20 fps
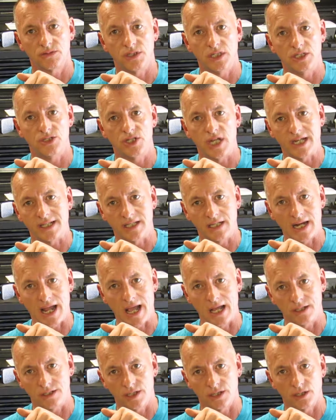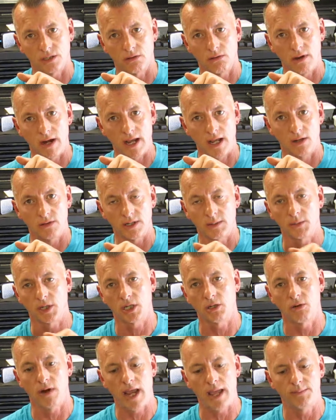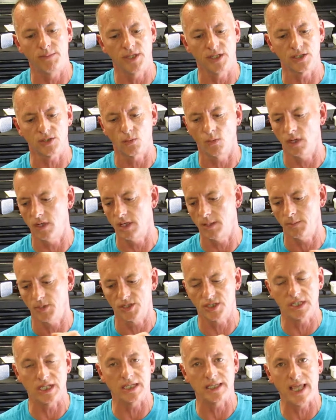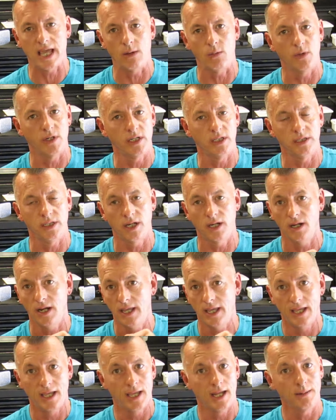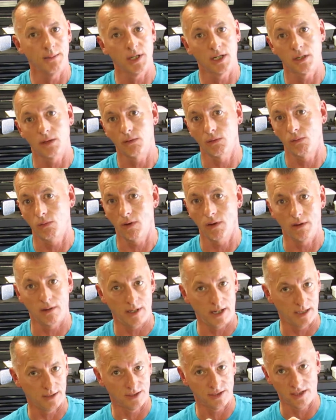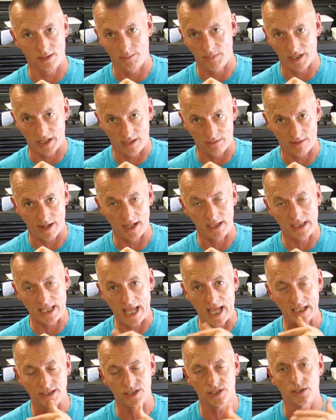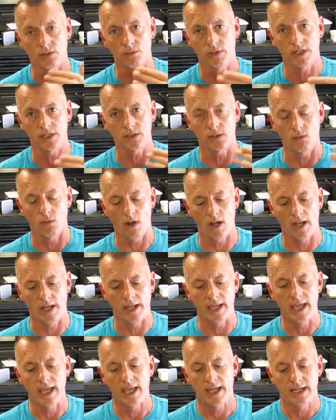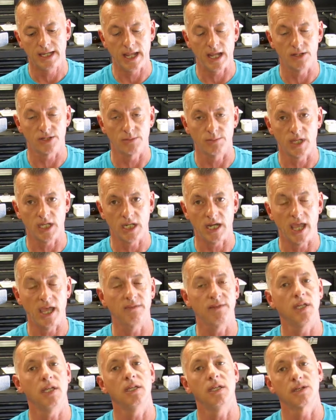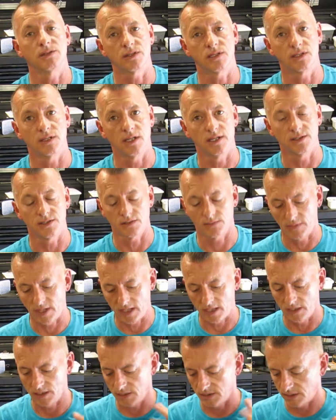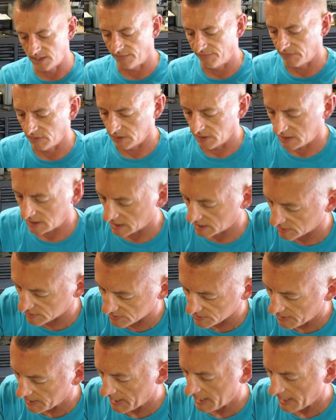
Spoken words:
ejected onto the ground. I'm going to grab this one, I'm going to stick that one in there, and I'm going to go to work on somebody, right? That's the reason why. Now, does it make it heavy? Yes, it does, right? It definitely does.